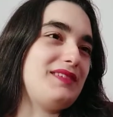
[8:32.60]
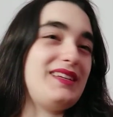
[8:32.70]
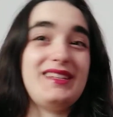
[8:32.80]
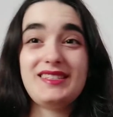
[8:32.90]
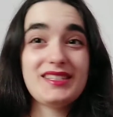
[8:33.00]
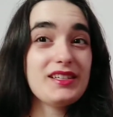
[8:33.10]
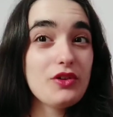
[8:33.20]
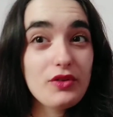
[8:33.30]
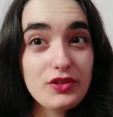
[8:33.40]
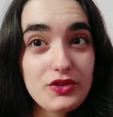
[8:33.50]
is he
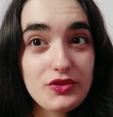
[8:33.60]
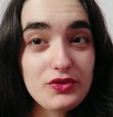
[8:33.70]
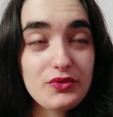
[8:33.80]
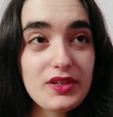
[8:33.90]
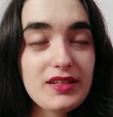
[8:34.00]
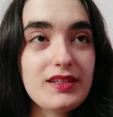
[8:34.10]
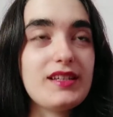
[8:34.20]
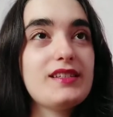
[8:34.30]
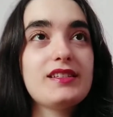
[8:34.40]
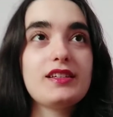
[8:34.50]
going to do it?
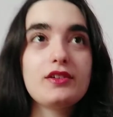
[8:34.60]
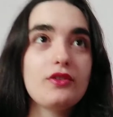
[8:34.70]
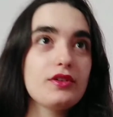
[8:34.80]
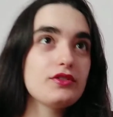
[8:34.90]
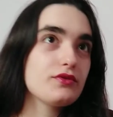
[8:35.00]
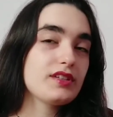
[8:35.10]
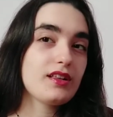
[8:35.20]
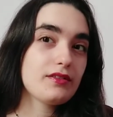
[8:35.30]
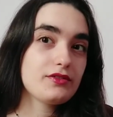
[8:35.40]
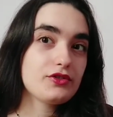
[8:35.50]
Is he going to
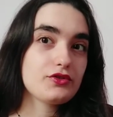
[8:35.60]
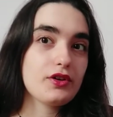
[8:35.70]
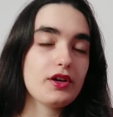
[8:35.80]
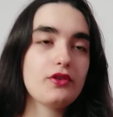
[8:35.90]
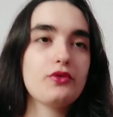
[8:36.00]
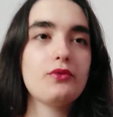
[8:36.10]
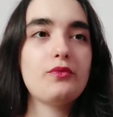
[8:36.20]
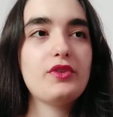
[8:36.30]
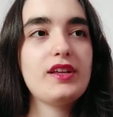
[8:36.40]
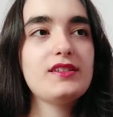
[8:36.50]
kill the destroyer who
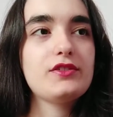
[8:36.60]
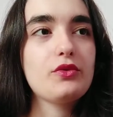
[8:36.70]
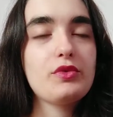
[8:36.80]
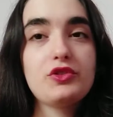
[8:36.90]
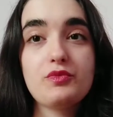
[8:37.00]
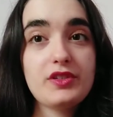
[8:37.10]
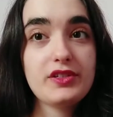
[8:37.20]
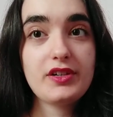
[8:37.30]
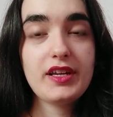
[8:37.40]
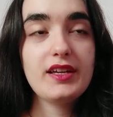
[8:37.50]
brings so much
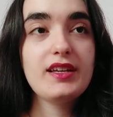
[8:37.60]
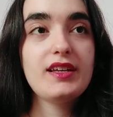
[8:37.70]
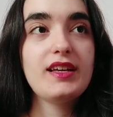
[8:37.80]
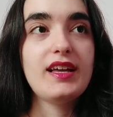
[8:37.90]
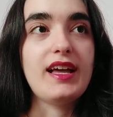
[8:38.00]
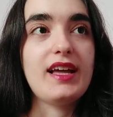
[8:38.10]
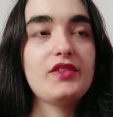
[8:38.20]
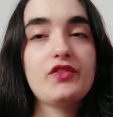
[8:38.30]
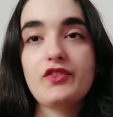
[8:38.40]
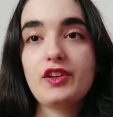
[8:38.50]
misery and
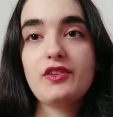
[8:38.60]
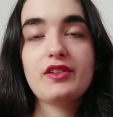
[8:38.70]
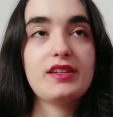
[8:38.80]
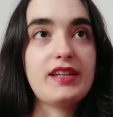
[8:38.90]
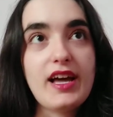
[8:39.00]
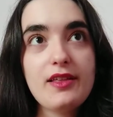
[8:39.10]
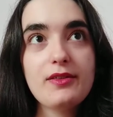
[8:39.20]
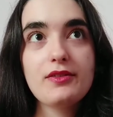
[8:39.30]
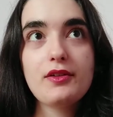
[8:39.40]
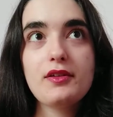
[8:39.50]
fear and
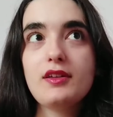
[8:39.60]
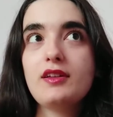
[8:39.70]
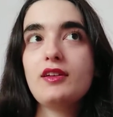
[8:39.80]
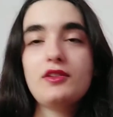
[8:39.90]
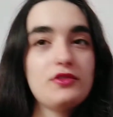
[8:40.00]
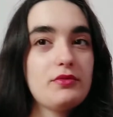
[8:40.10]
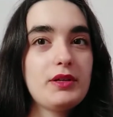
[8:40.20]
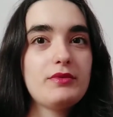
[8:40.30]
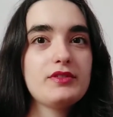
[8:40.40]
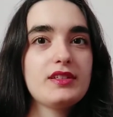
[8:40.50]
death to
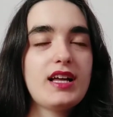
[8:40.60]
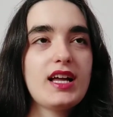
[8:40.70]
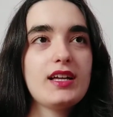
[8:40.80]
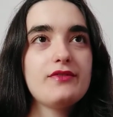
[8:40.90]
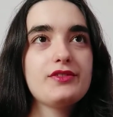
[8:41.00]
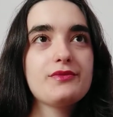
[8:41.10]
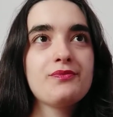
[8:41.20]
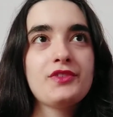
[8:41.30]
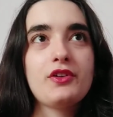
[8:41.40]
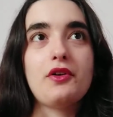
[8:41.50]
people's lives?
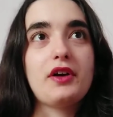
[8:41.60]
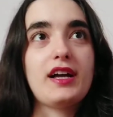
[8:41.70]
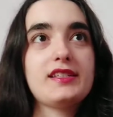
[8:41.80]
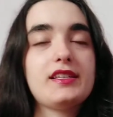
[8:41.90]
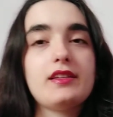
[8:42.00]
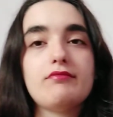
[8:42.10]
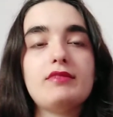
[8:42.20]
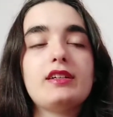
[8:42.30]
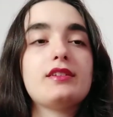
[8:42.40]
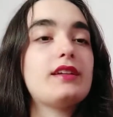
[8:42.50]
Or has he
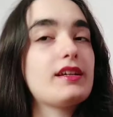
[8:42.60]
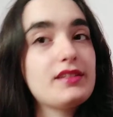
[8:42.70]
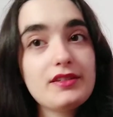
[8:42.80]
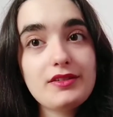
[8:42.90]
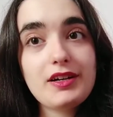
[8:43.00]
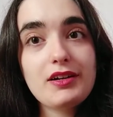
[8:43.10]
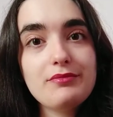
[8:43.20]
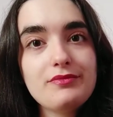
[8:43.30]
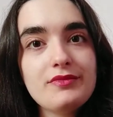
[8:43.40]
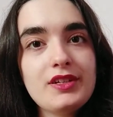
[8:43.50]
connected to her
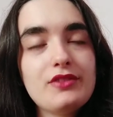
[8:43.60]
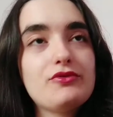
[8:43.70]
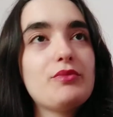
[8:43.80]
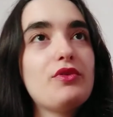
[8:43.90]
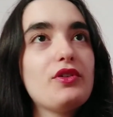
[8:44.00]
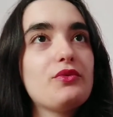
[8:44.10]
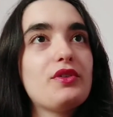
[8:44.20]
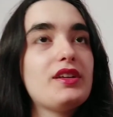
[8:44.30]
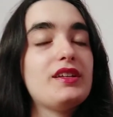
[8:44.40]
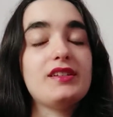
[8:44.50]
to a point where
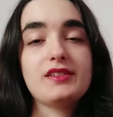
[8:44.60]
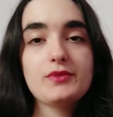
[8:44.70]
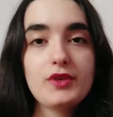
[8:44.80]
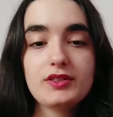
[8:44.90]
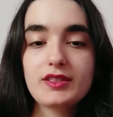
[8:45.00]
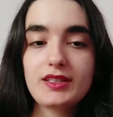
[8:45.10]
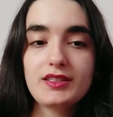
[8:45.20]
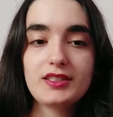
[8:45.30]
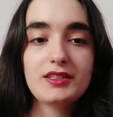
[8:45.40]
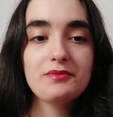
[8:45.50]
he doesn't want to kill
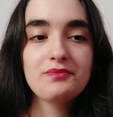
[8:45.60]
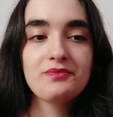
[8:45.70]
her?